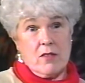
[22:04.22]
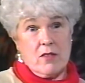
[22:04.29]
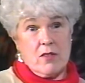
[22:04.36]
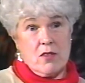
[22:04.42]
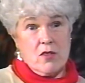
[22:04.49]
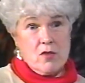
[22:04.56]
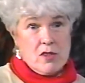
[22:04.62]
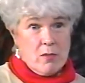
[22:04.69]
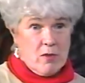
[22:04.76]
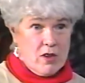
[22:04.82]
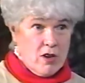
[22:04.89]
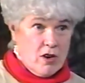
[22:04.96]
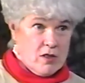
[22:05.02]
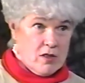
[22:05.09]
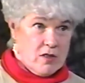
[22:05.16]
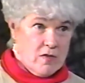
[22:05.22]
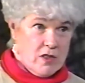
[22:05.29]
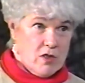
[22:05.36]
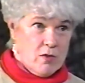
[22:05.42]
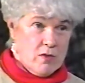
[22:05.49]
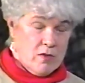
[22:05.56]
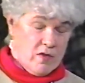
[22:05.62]
do some of the arts,
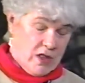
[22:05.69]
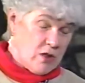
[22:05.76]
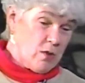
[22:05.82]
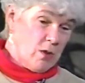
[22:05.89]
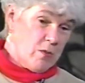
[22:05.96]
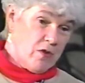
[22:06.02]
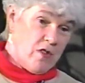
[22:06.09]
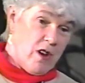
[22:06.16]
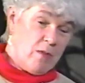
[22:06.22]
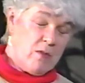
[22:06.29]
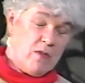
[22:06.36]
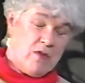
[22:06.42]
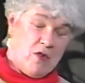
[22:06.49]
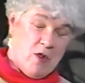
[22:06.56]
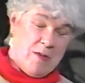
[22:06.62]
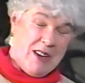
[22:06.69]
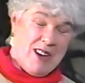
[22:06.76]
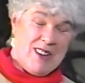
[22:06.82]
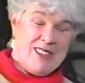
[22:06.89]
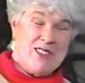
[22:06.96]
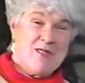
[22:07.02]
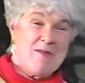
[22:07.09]
visual and performing
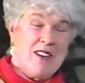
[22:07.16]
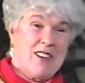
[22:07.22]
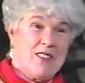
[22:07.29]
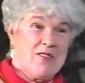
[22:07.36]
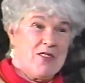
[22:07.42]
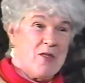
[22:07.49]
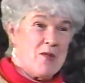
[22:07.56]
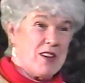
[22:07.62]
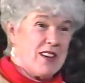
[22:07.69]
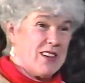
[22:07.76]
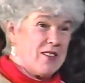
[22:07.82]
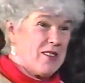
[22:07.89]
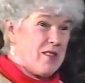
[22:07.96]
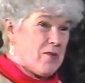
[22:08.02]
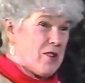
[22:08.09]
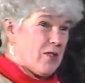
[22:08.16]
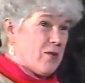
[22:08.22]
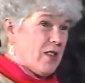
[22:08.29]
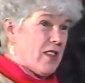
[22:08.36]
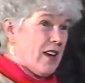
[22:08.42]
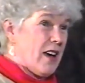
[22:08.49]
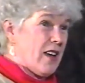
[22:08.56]
arts, Newmarket phoning, and work with
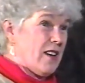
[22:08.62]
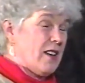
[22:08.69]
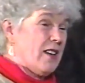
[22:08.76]
that.